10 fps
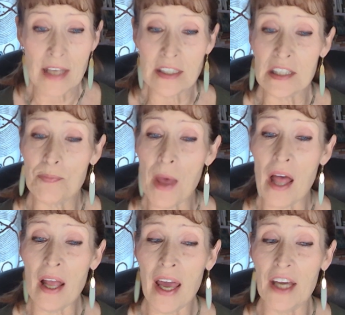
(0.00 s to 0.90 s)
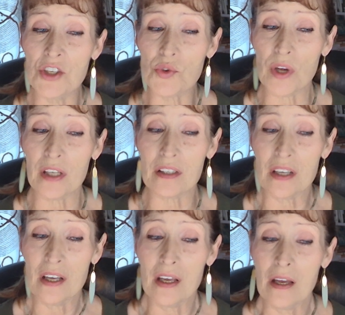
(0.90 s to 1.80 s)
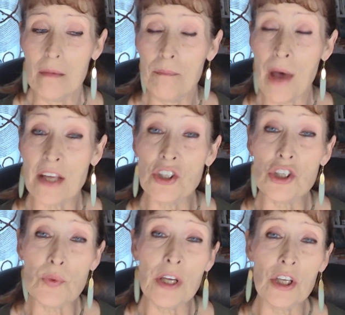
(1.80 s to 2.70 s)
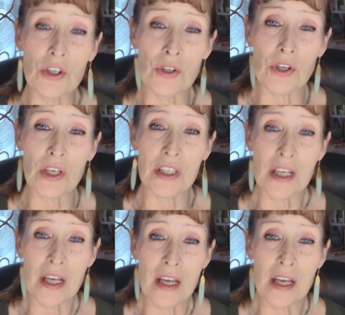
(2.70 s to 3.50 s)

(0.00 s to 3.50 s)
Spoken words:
and dispel hatred by doing good